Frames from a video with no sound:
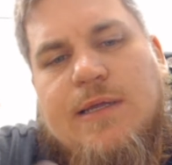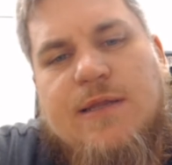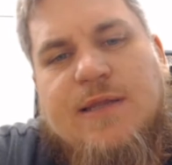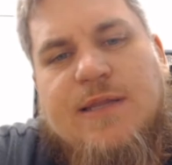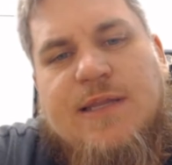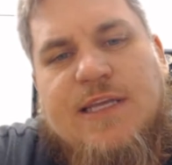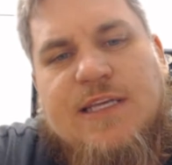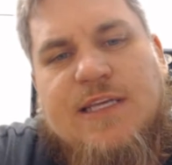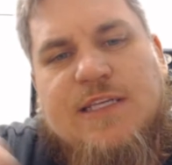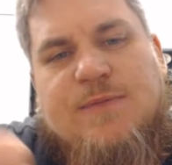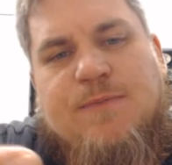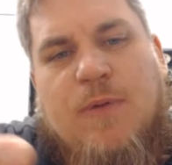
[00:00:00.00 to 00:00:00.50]

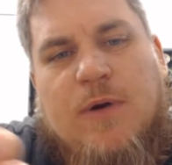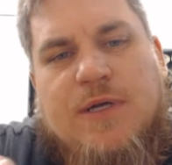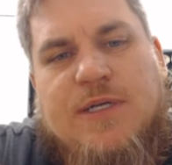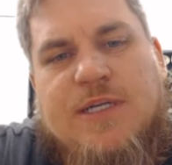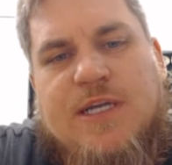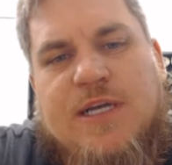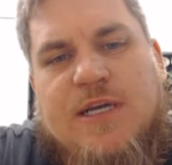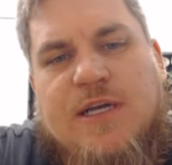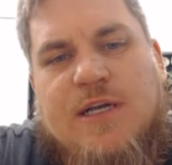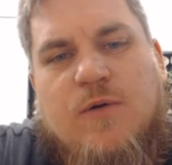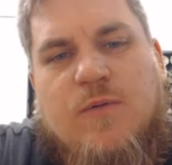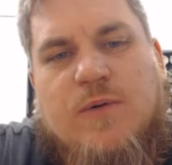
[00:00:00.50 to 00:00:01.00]
This
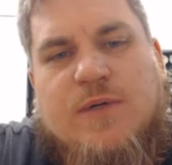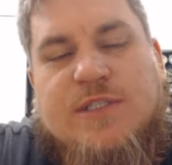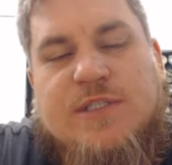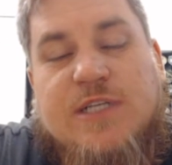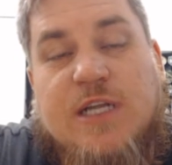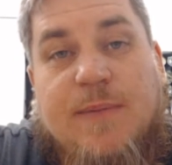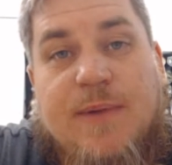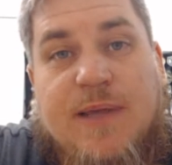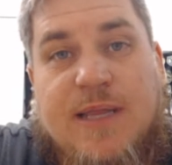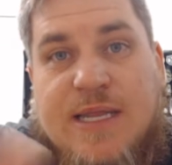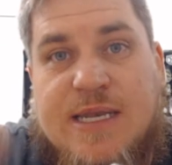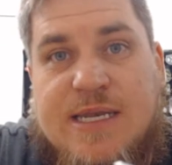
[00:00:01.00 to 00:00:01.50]
particular one's
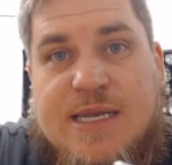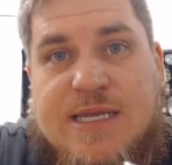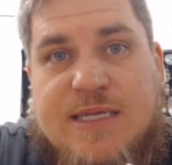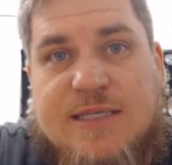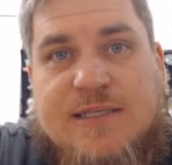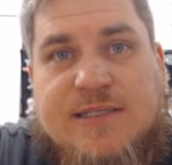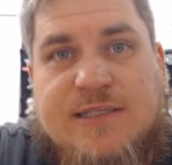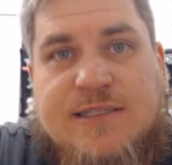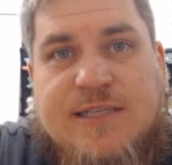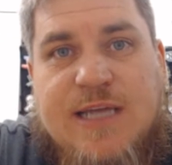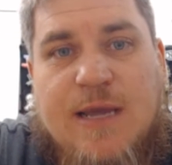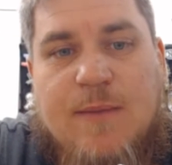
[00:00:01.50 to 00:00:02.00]
going to be the
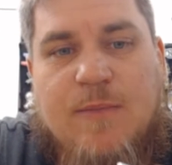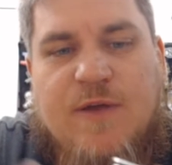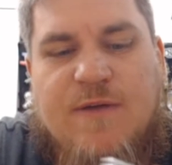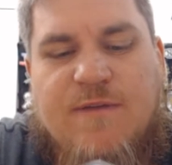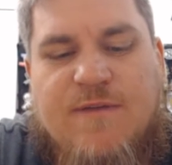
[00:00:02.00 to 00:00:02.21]
disassembly